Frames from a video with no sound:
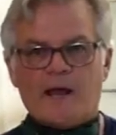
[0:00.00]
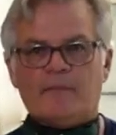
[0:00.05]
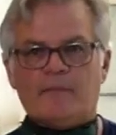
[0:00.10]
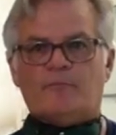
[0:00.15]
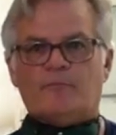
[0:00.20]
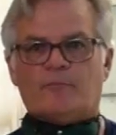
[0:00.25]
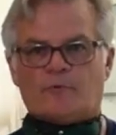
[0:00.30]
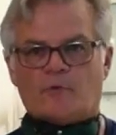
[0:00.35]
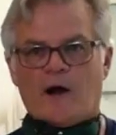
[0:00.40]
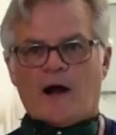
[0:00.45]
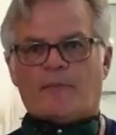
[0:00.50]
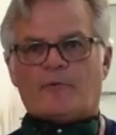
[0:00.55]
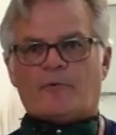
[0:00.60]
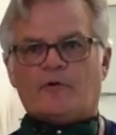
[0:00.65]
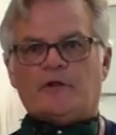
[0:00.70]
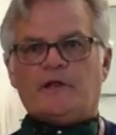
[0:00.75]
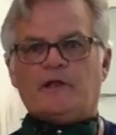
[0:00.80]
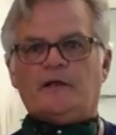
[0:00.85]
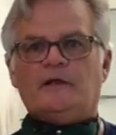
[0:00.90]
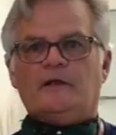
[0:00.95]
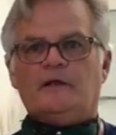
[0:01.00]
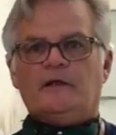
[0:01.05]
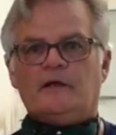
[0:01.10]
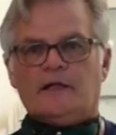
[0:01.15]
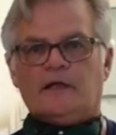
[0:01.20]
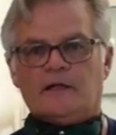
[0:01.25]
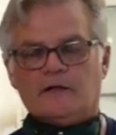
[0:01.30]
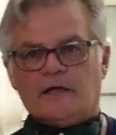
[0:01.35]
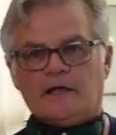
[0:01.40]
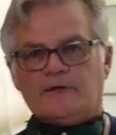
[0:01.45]
properly and
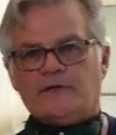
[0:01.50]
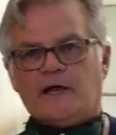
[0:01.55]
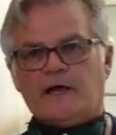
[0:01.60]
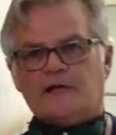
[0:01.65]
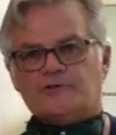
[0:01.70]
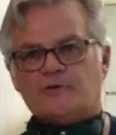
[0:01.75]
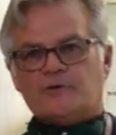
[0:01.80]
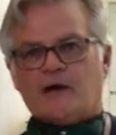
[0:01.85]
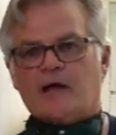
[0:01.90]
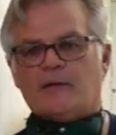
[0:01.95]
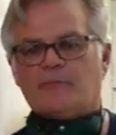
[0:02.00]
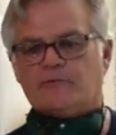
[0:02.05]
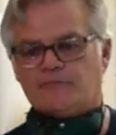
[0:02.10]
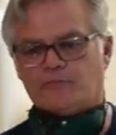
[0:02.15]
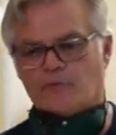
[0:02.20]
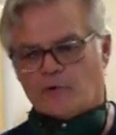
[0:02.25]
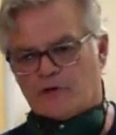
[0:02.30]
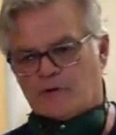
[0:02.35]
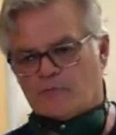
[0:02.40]
let that dry before you move